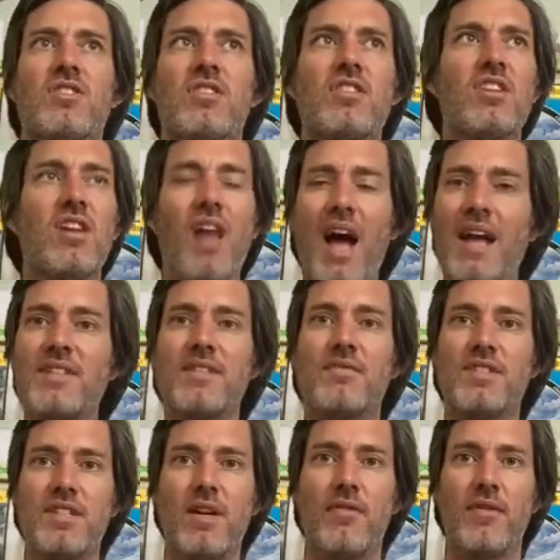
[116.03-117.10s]
Lots of
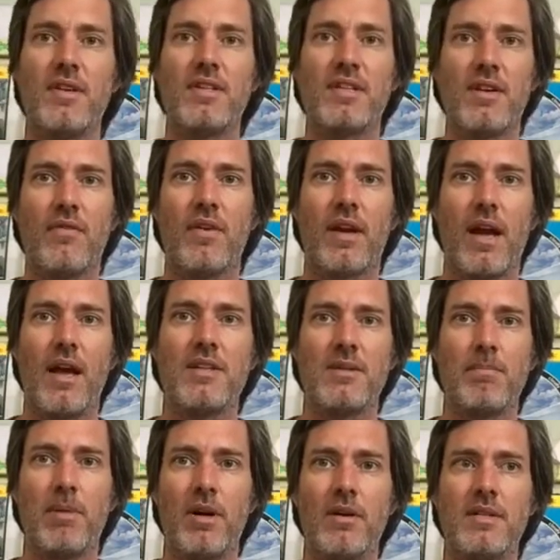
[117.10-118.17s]
different kinds of
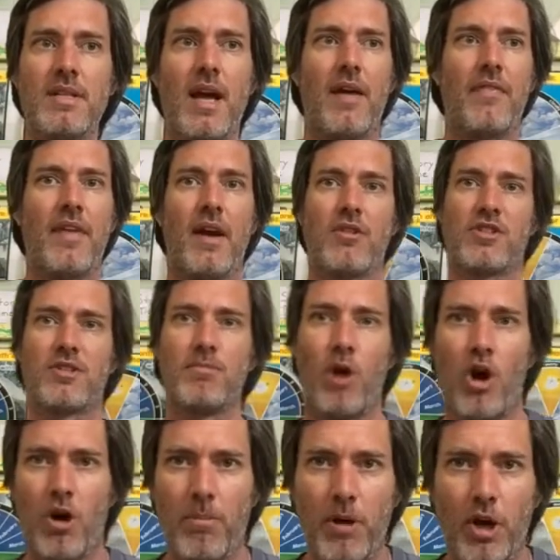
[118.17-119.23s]
birds out there. Small
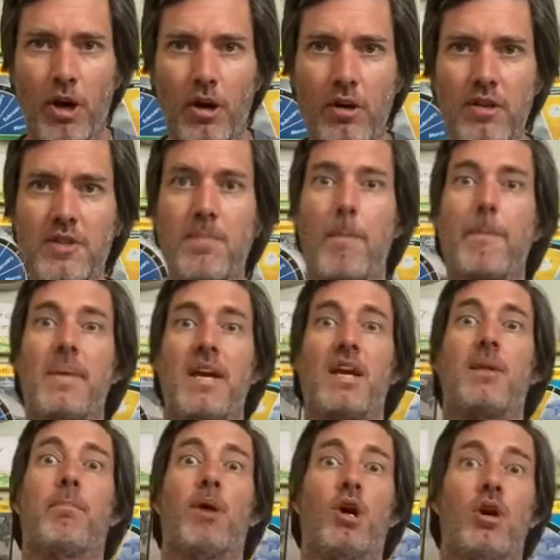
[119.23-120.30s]
birds, big
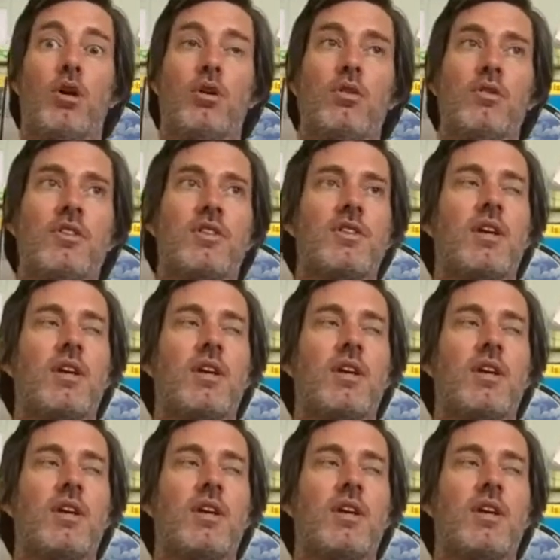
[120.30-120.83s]
birds,